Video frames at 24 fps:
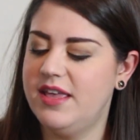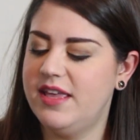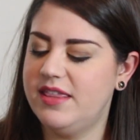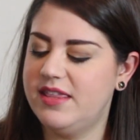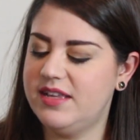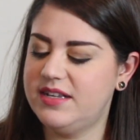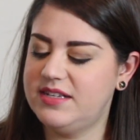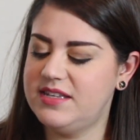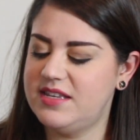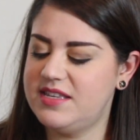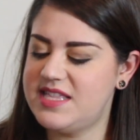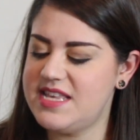
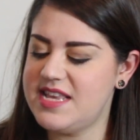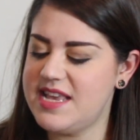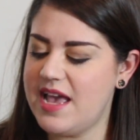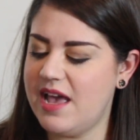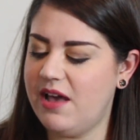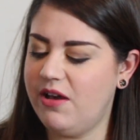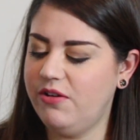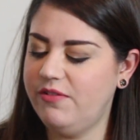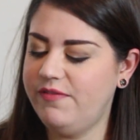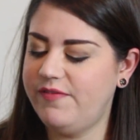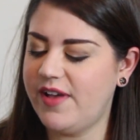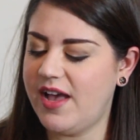This is the e
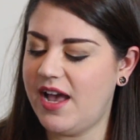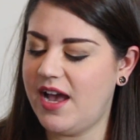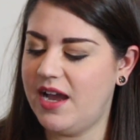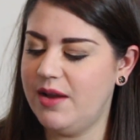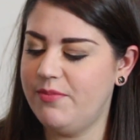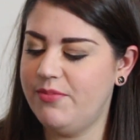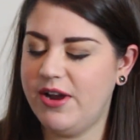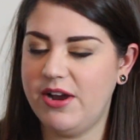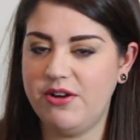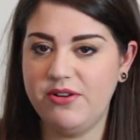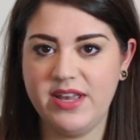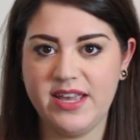l f
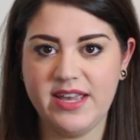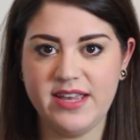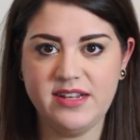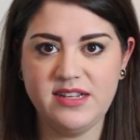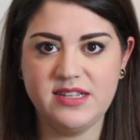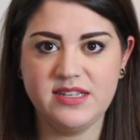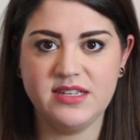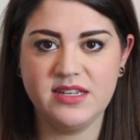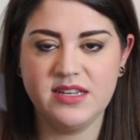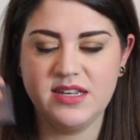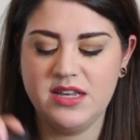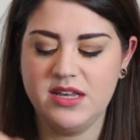Eyebrow
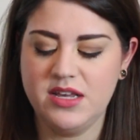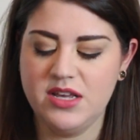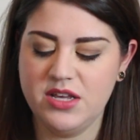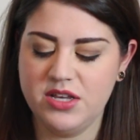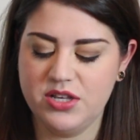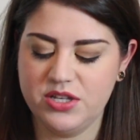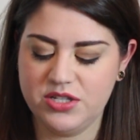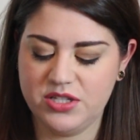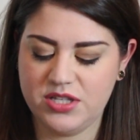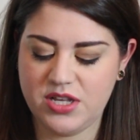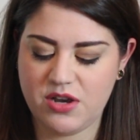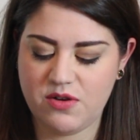Kit.
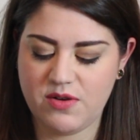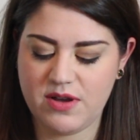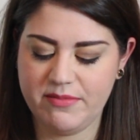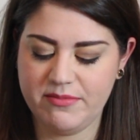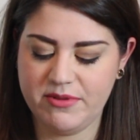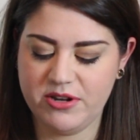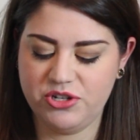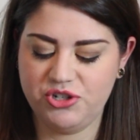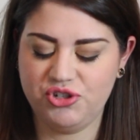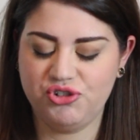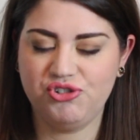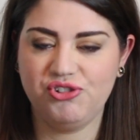So I'm
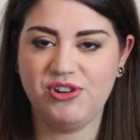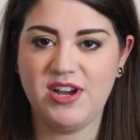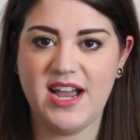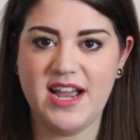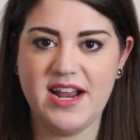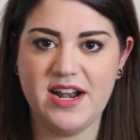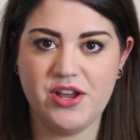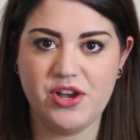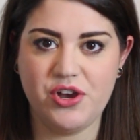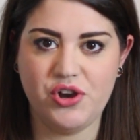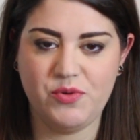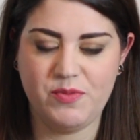going to
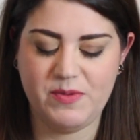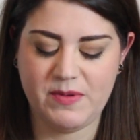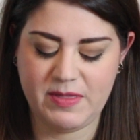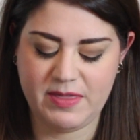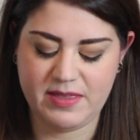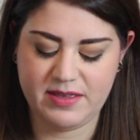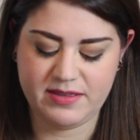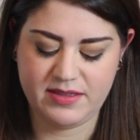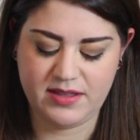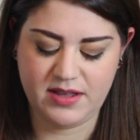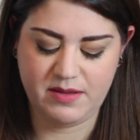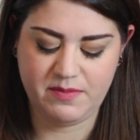try to open
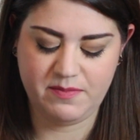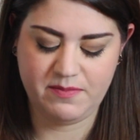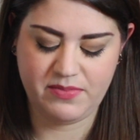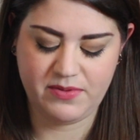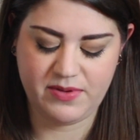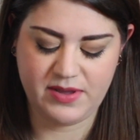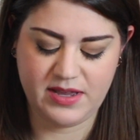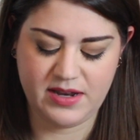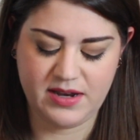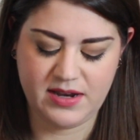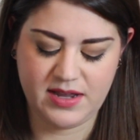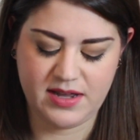this up
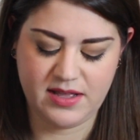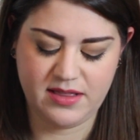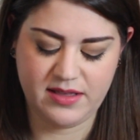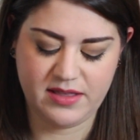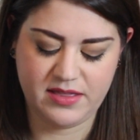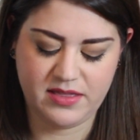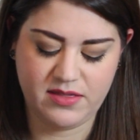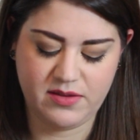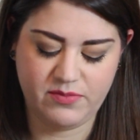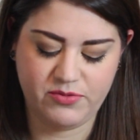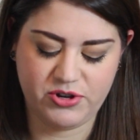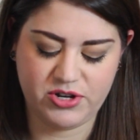and not
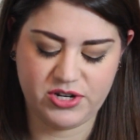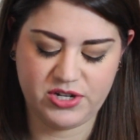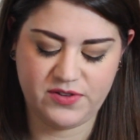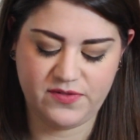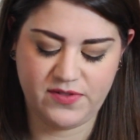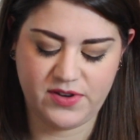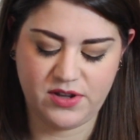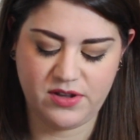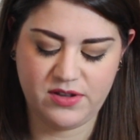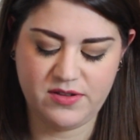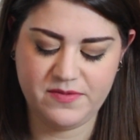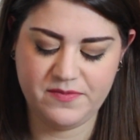let the brush
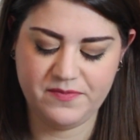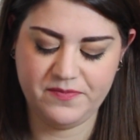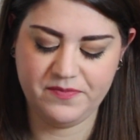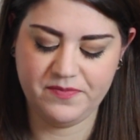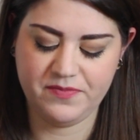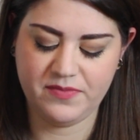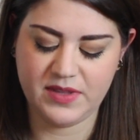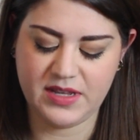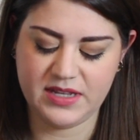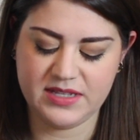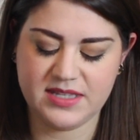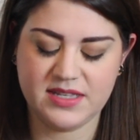fall.
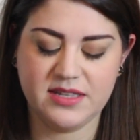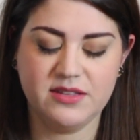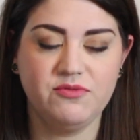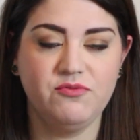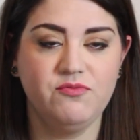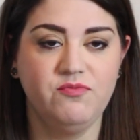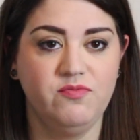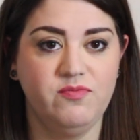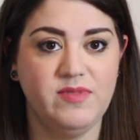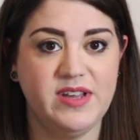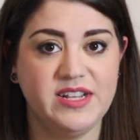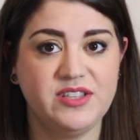It's,
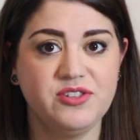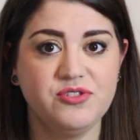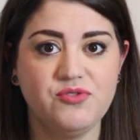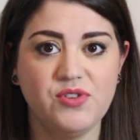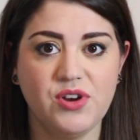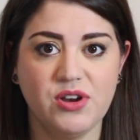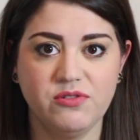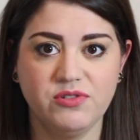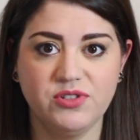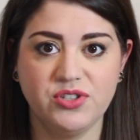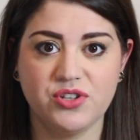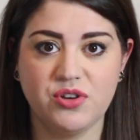it's
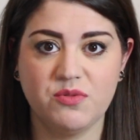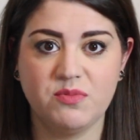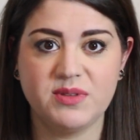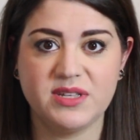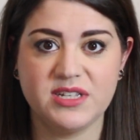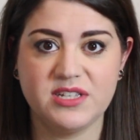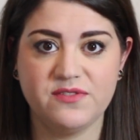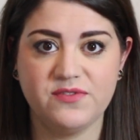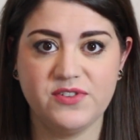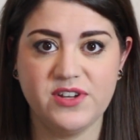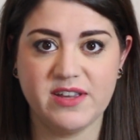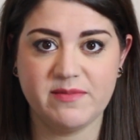gross, so
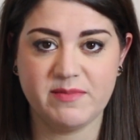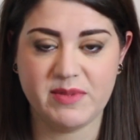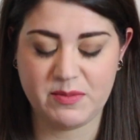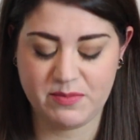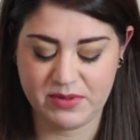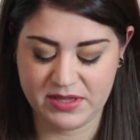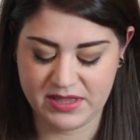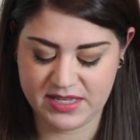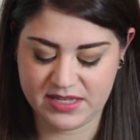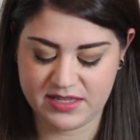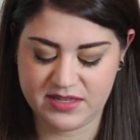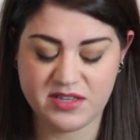please forgive me,
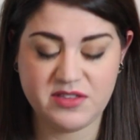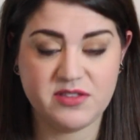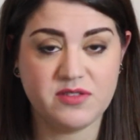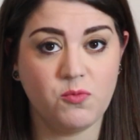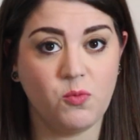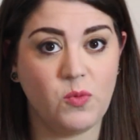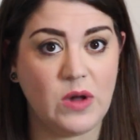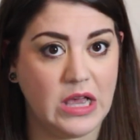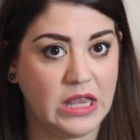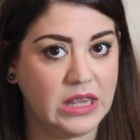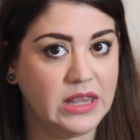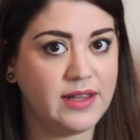but this is
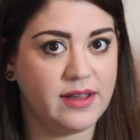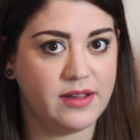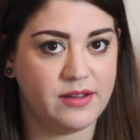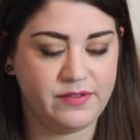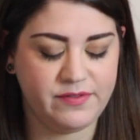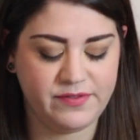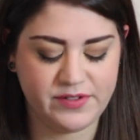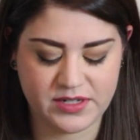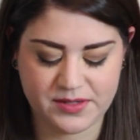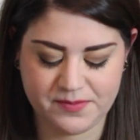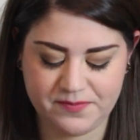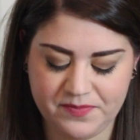well
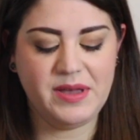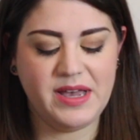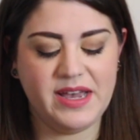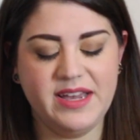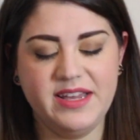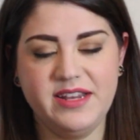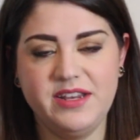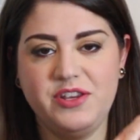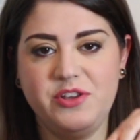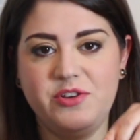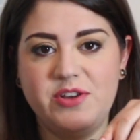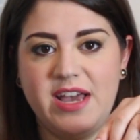loved.
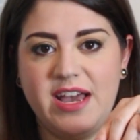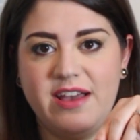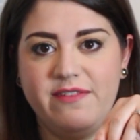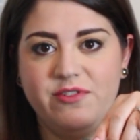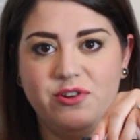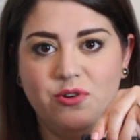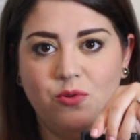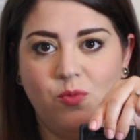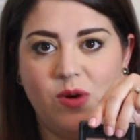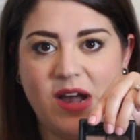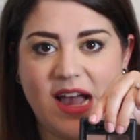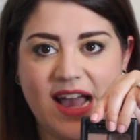But you have
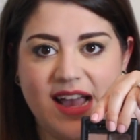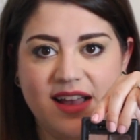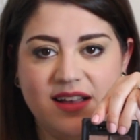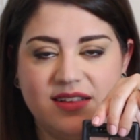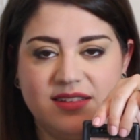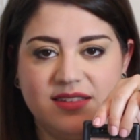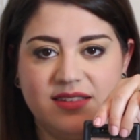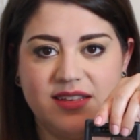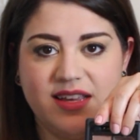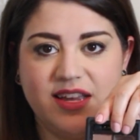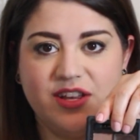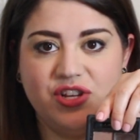your
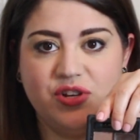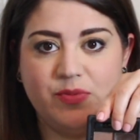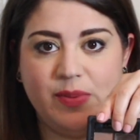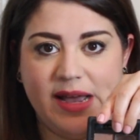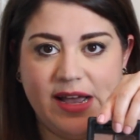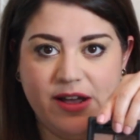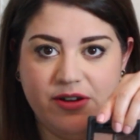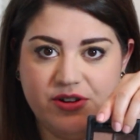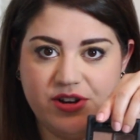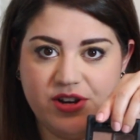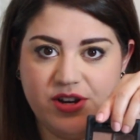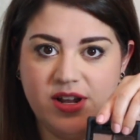wax and your
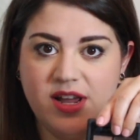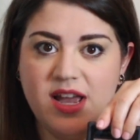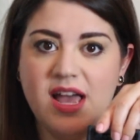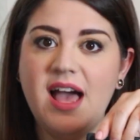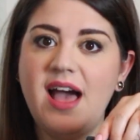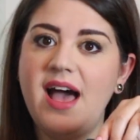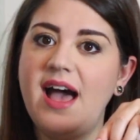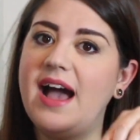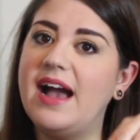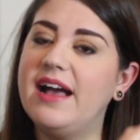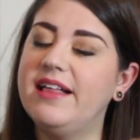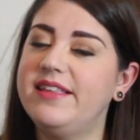powder.
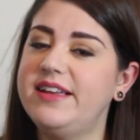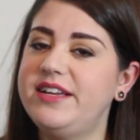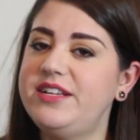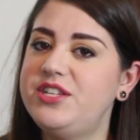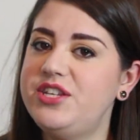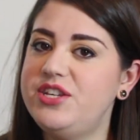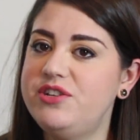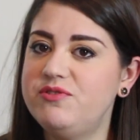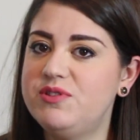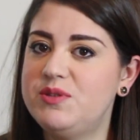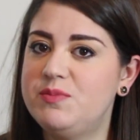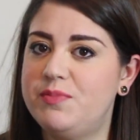I like
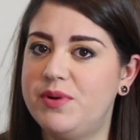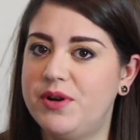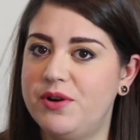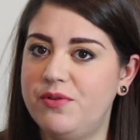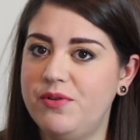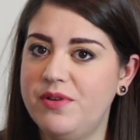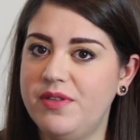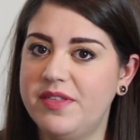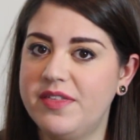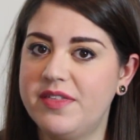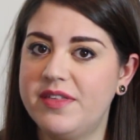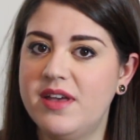to use
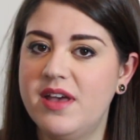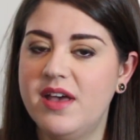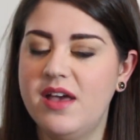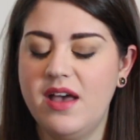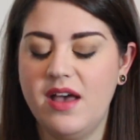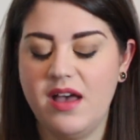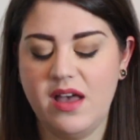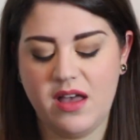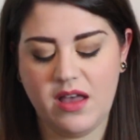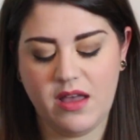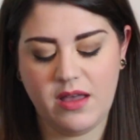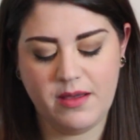both.
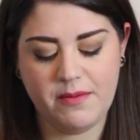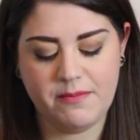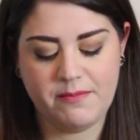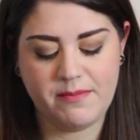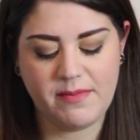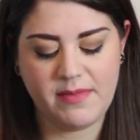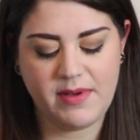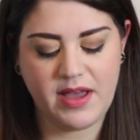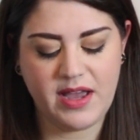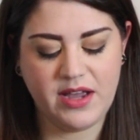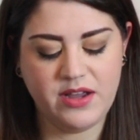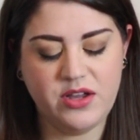
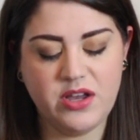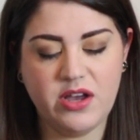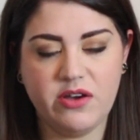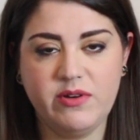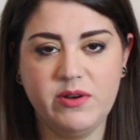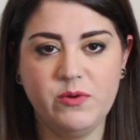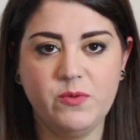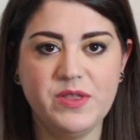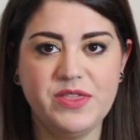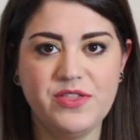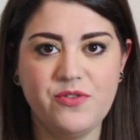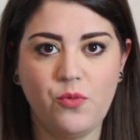Um, I go
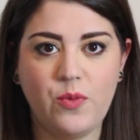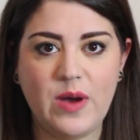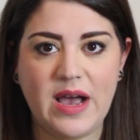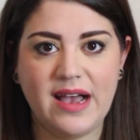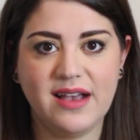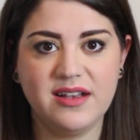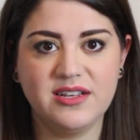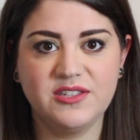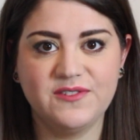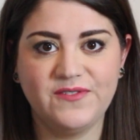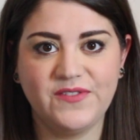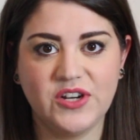in with the
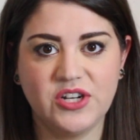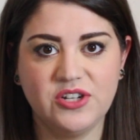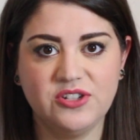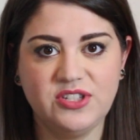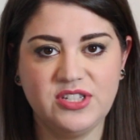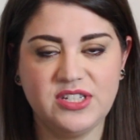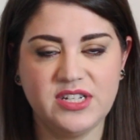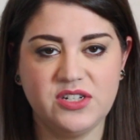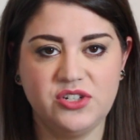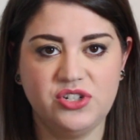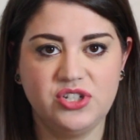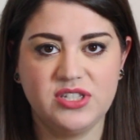wax
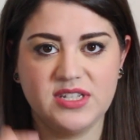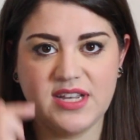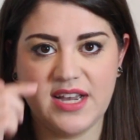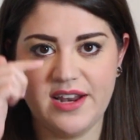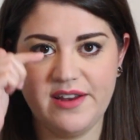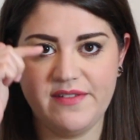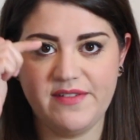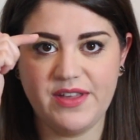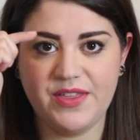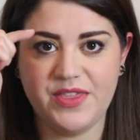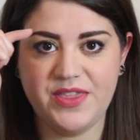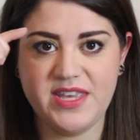first and just
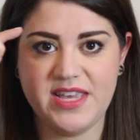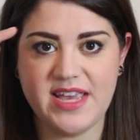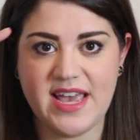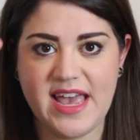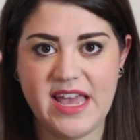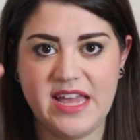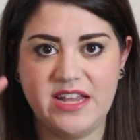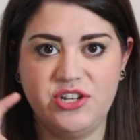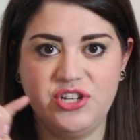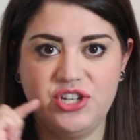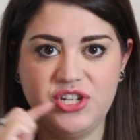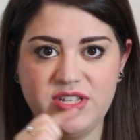kind of get the
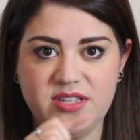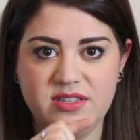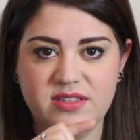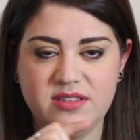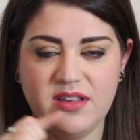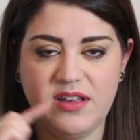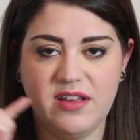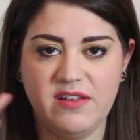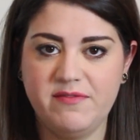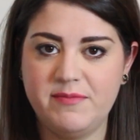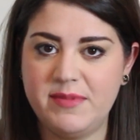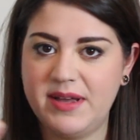edges
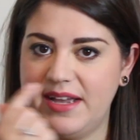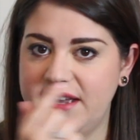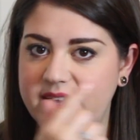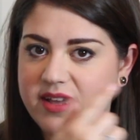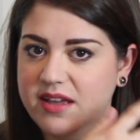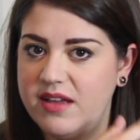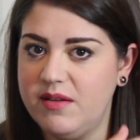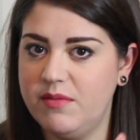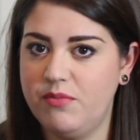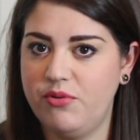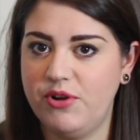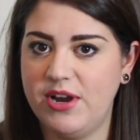of my
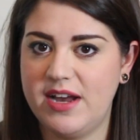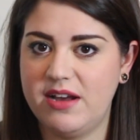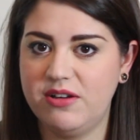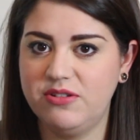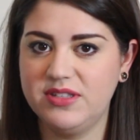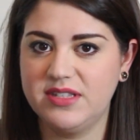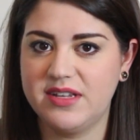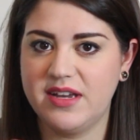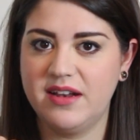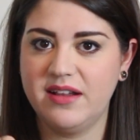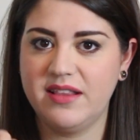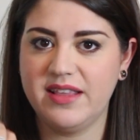
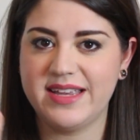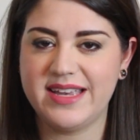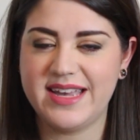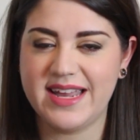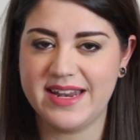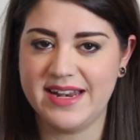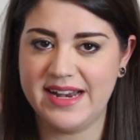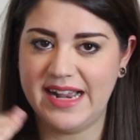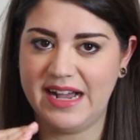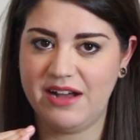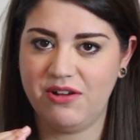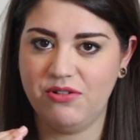brows, kind of like
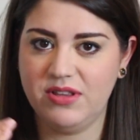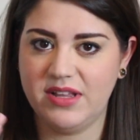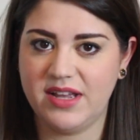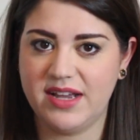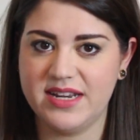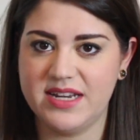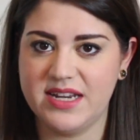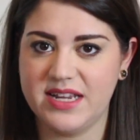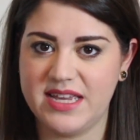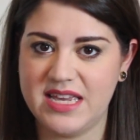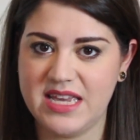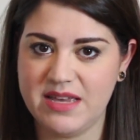get an
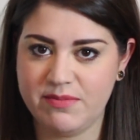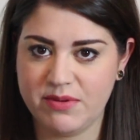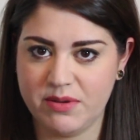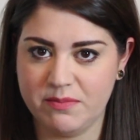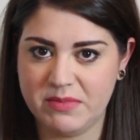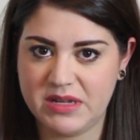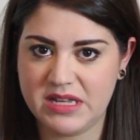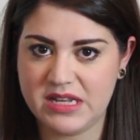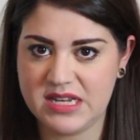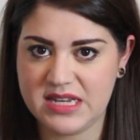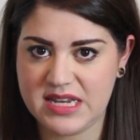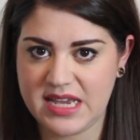outline to keep
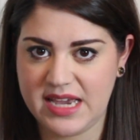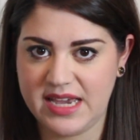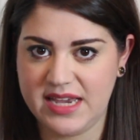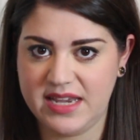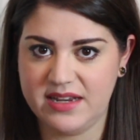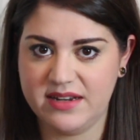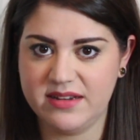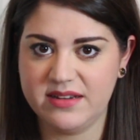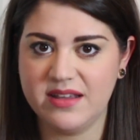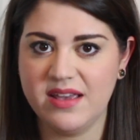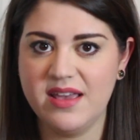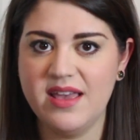them
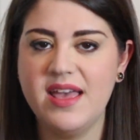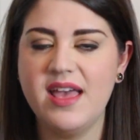contained.